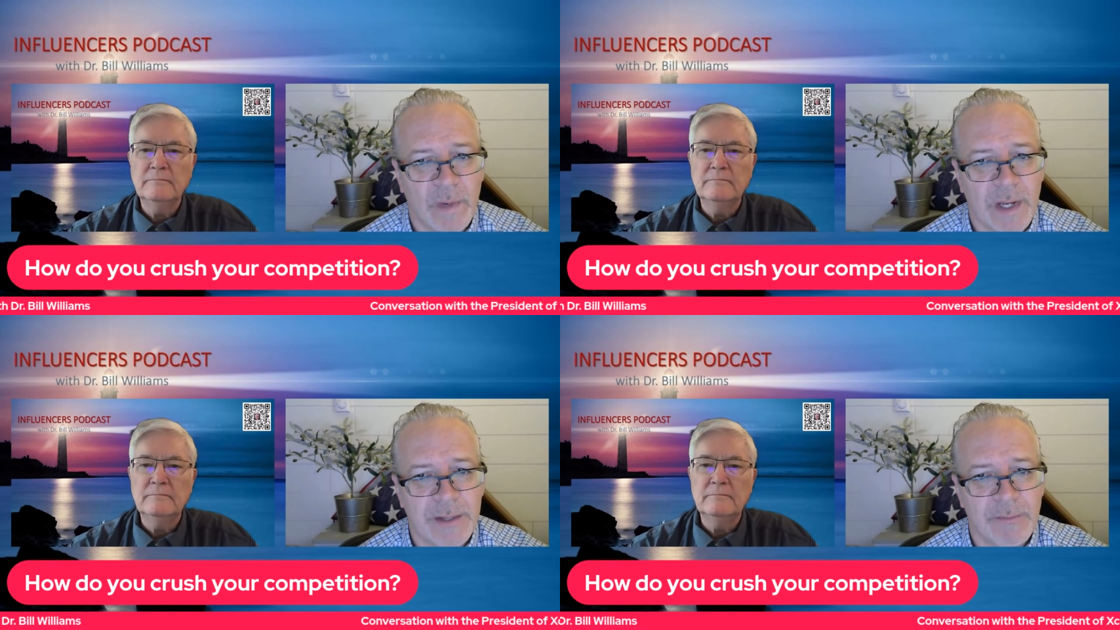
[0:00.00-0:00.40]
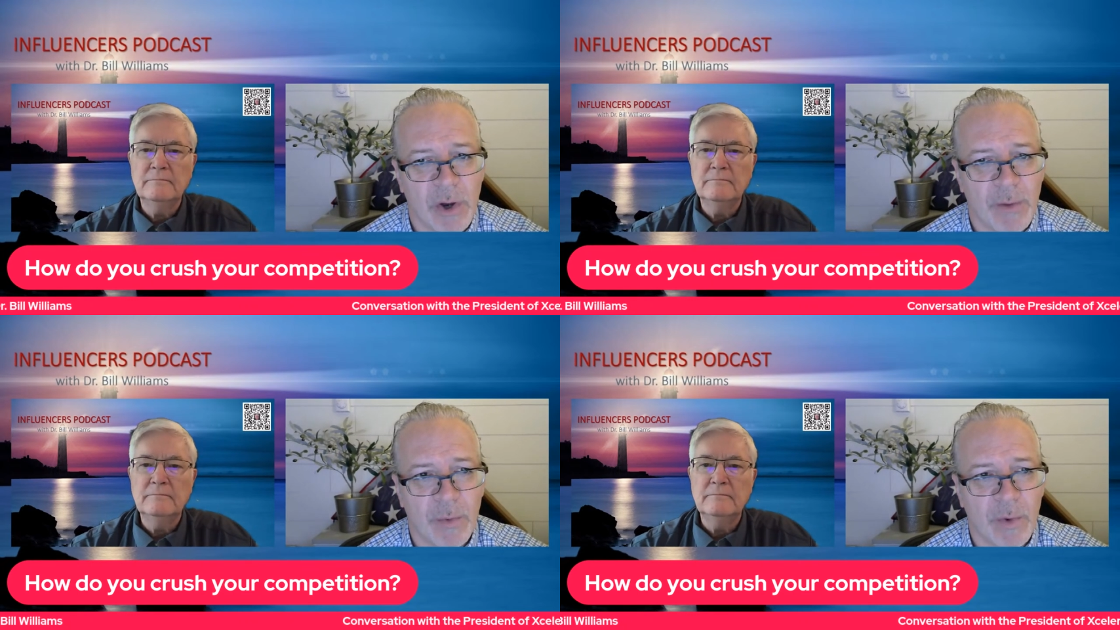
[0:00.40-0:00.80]
Speaker 1: at the
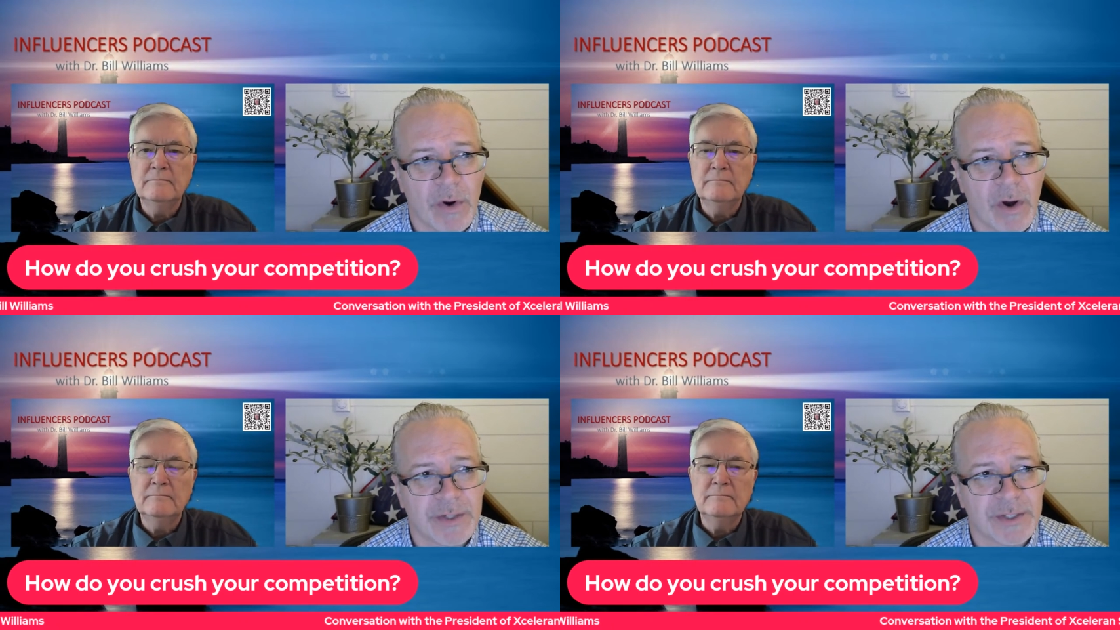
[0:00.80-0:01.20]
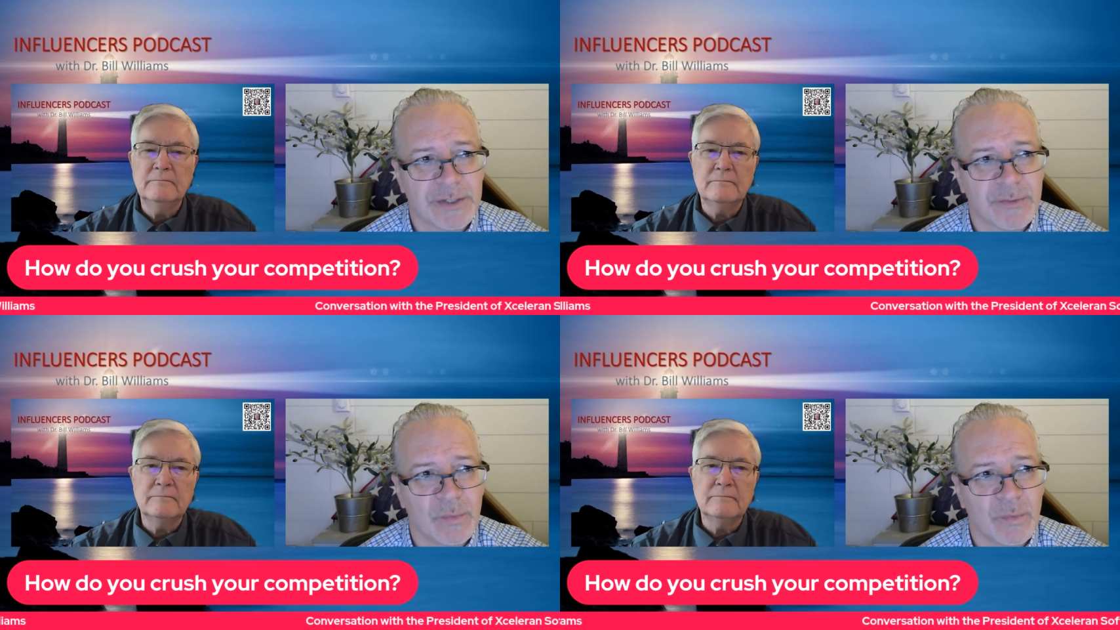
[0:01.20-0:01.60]
moment, we're cautious
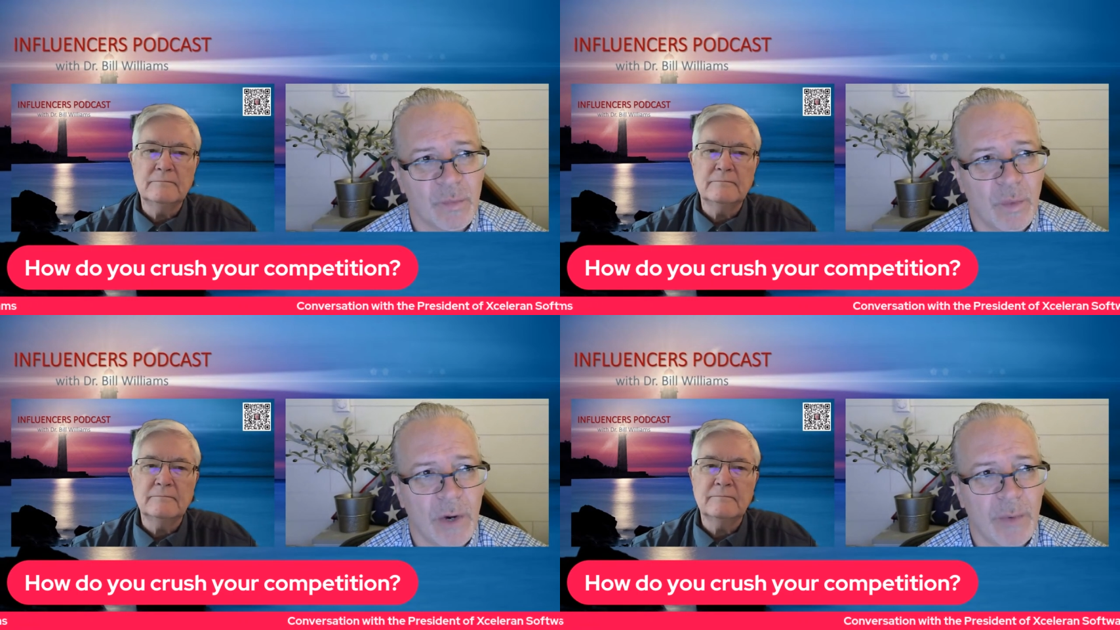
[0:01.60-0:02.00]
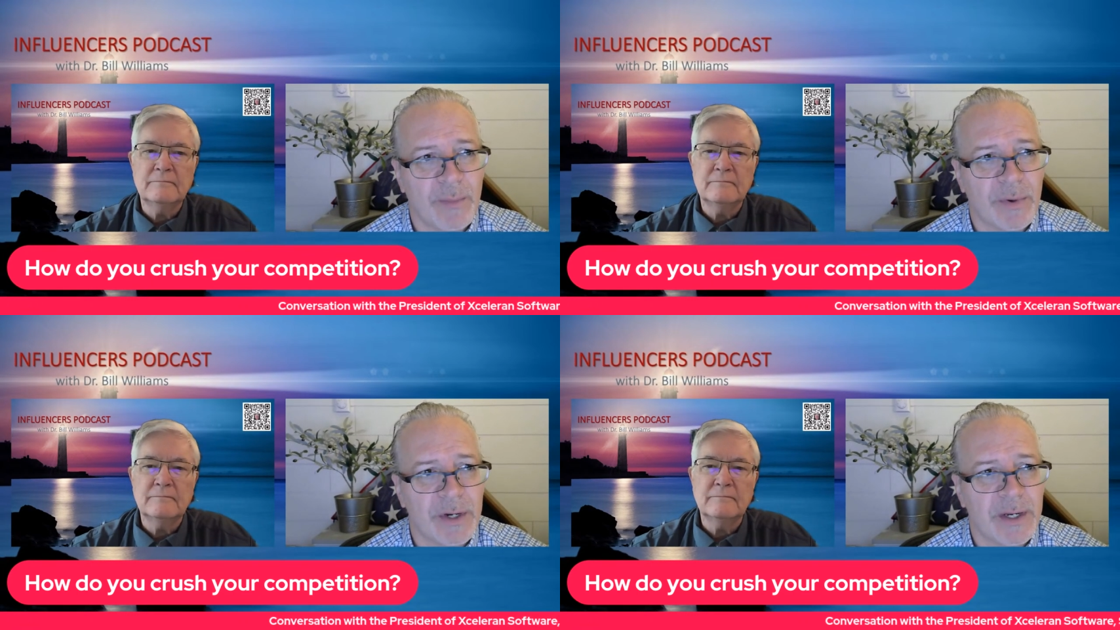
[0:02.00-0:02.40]
on where we
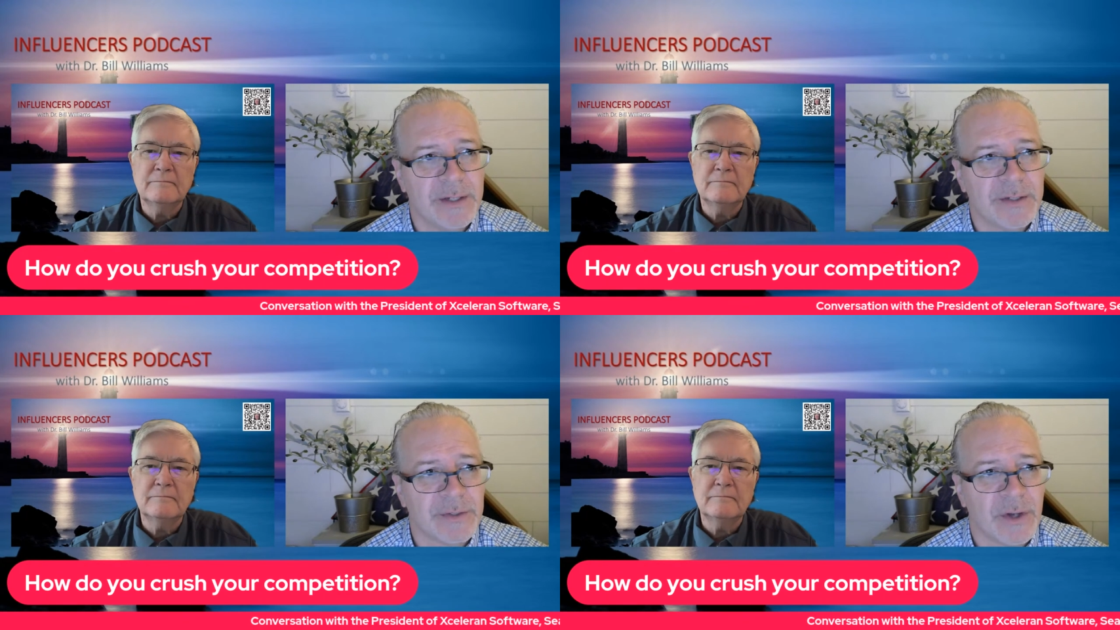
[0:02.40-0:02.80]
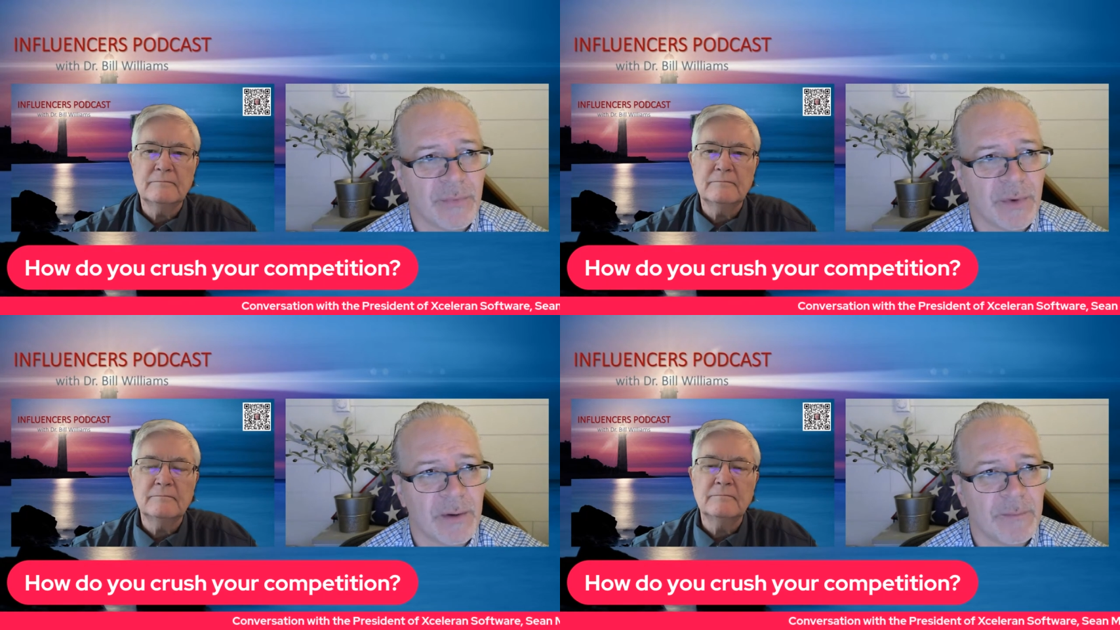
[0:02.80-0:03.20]
put it into
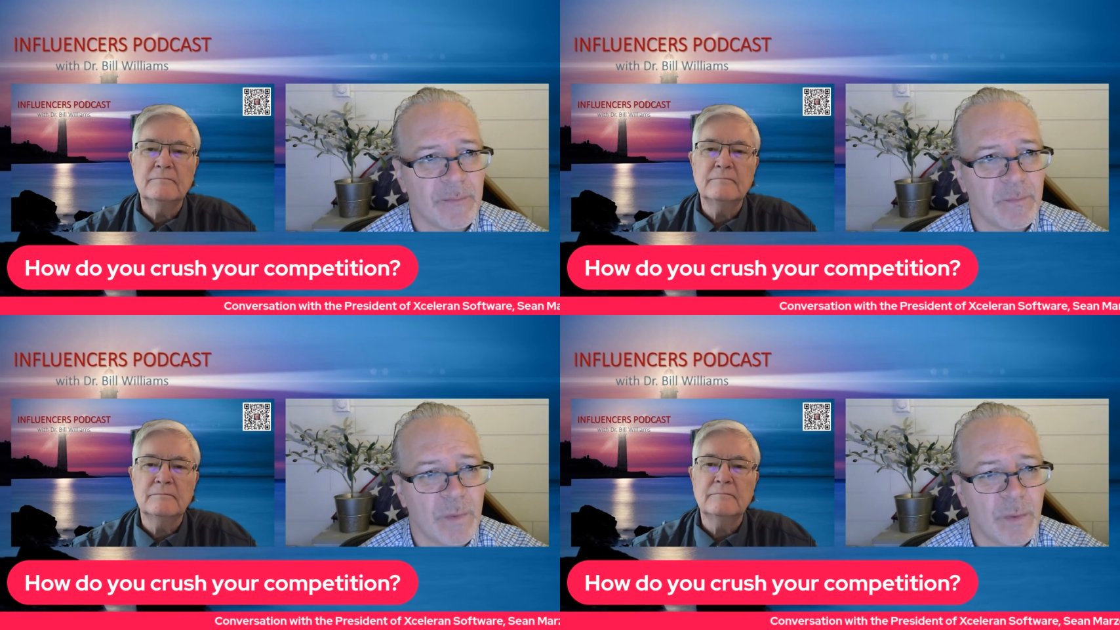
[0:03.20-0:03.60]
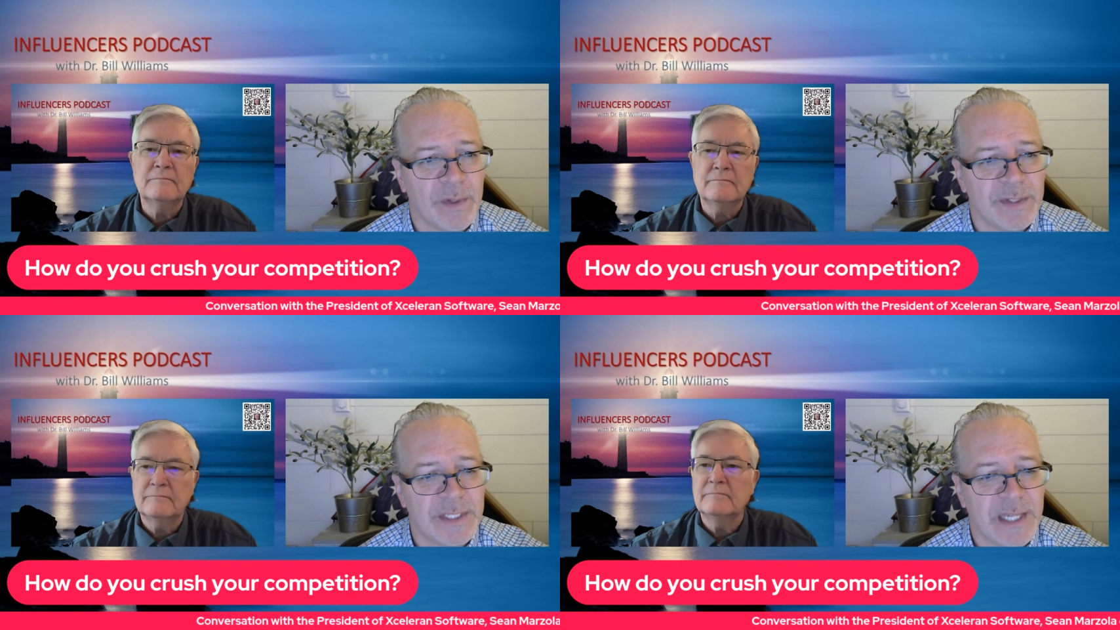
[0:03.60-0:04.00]
software. We
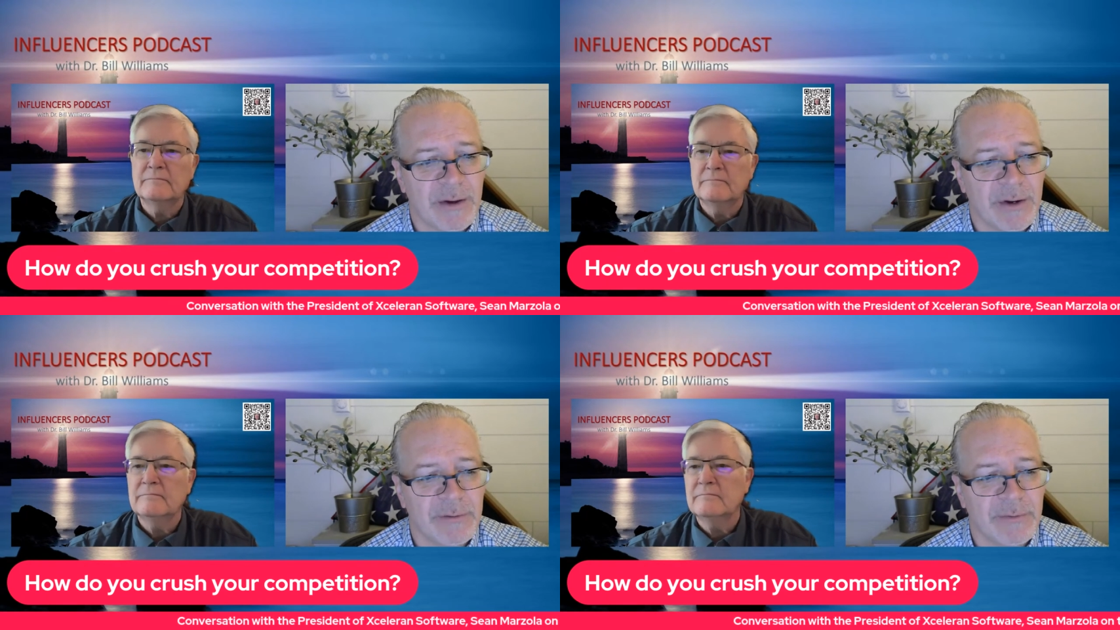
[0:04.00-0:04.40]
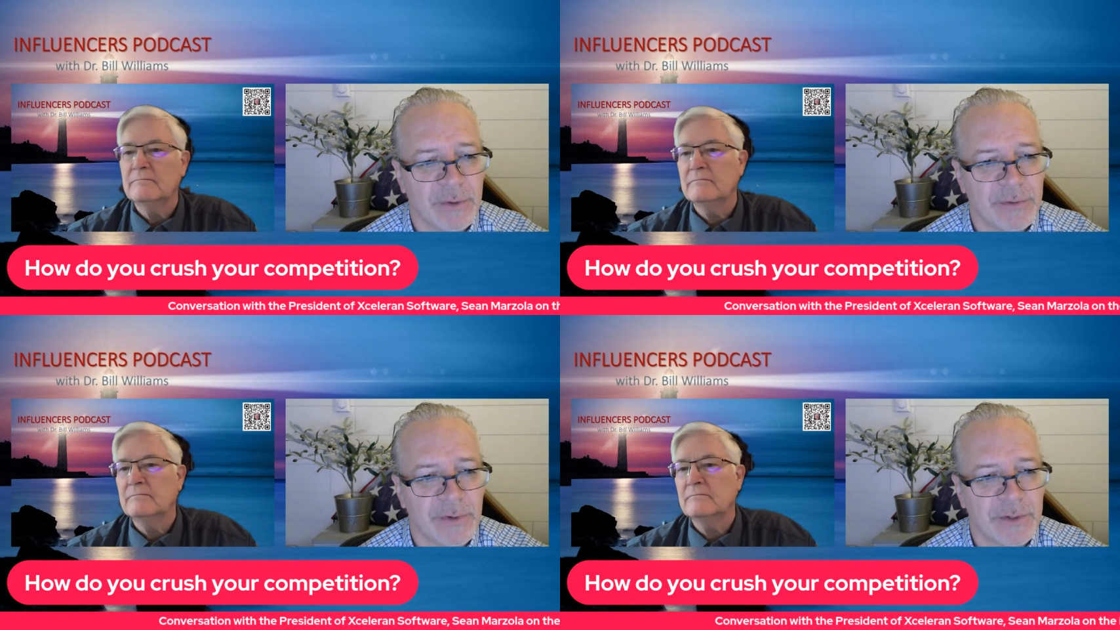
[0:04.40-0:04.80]
want to see how it
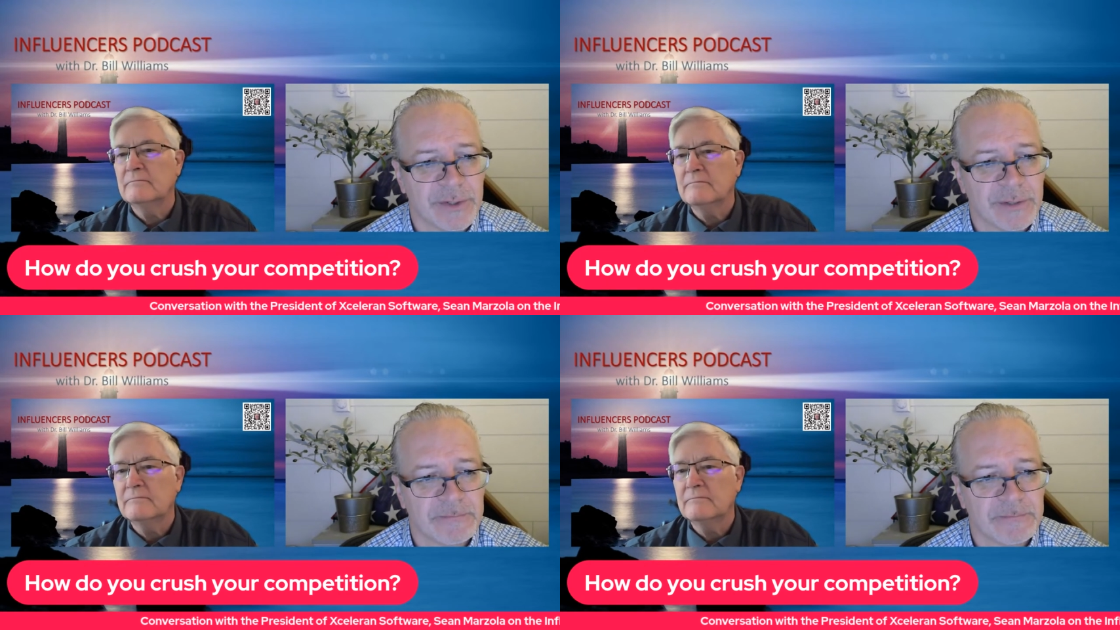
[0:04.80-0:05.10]
unfolds first.